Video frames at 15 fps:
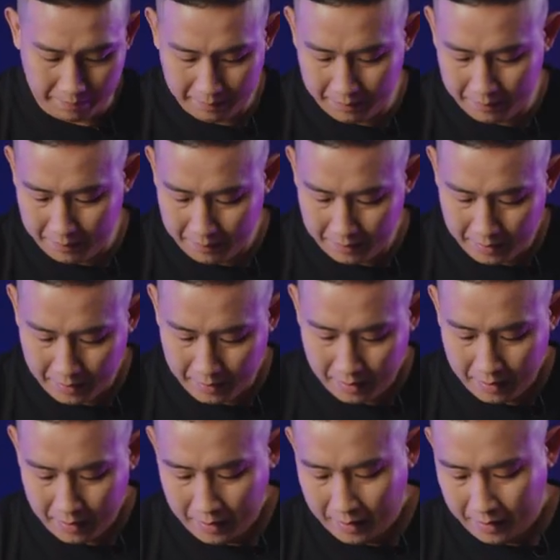
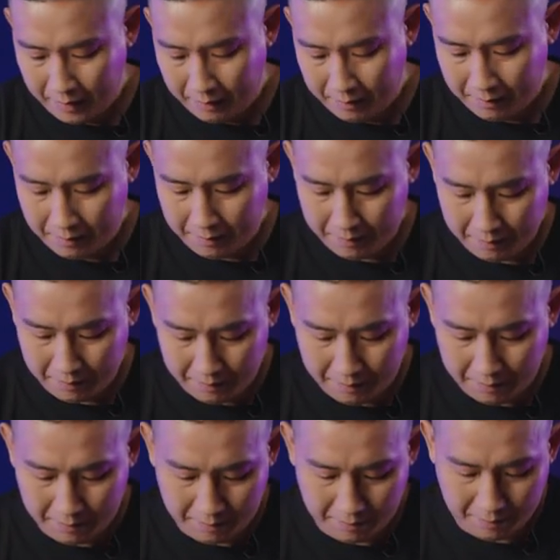
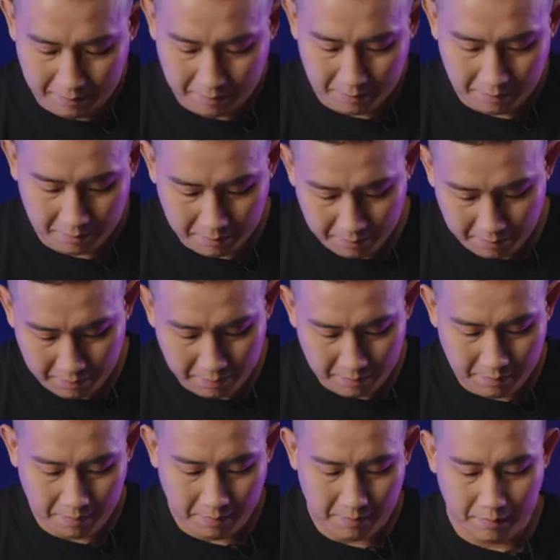
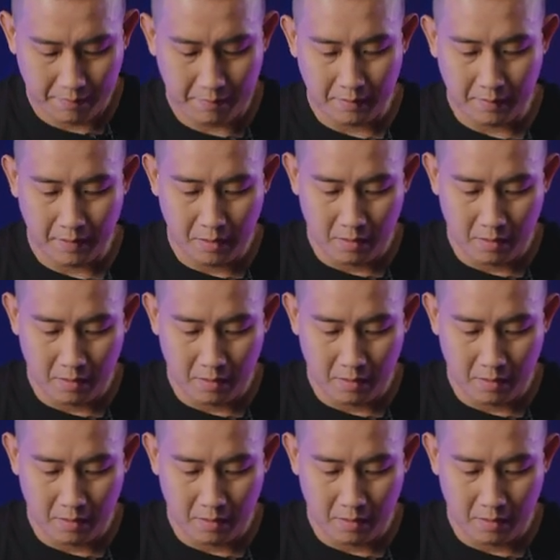(no one is talking)